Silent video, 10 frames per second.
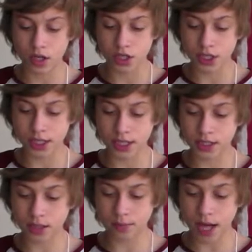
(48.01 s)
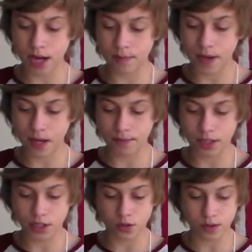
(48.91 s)
She kissed a black man
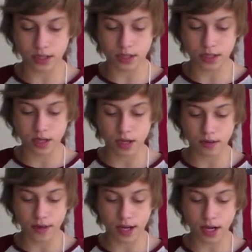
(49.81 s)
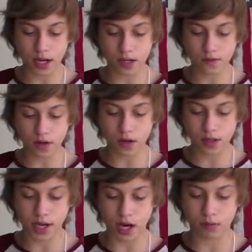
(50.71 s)
by choice. That kind of
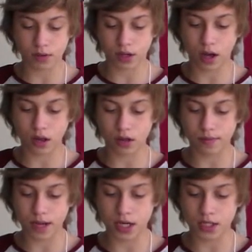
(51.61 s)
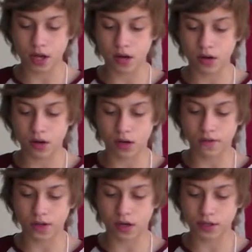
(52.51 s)
contact with a colored man is unheard
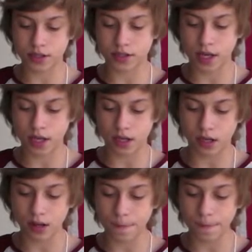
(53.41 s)
of in our society.